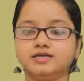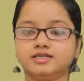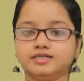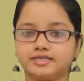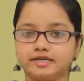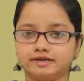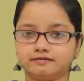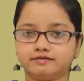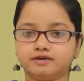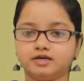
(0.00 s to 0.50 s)

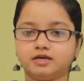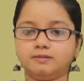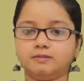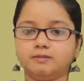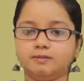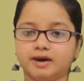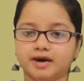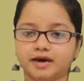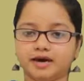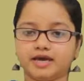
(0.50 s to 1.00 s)

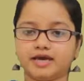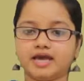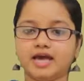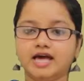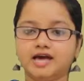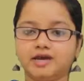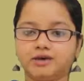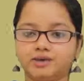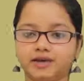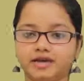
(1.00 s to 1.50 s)
developed by
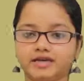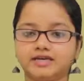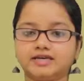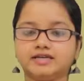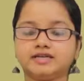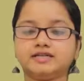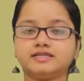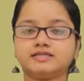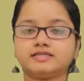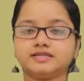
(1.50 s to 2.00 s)

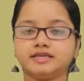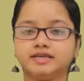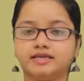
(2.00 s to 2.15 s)
radicals